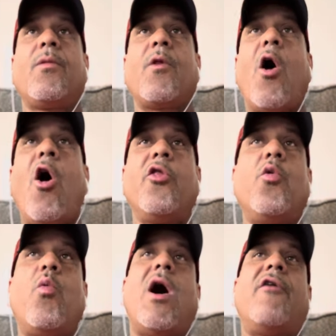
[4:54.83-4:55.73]
all the
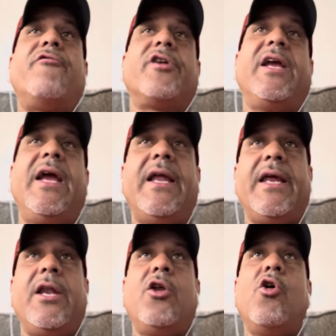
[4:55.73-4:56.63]
while
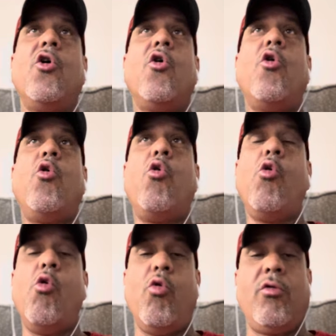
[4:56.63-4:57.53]
forgetting
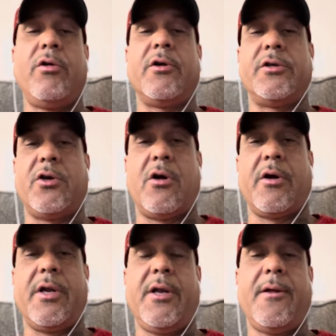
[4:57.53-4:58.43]
who they're
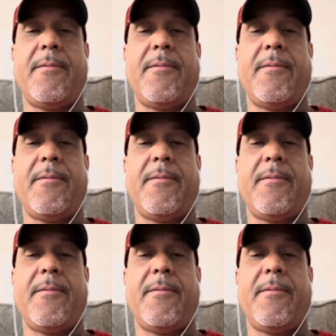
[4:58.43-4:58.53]
targeting.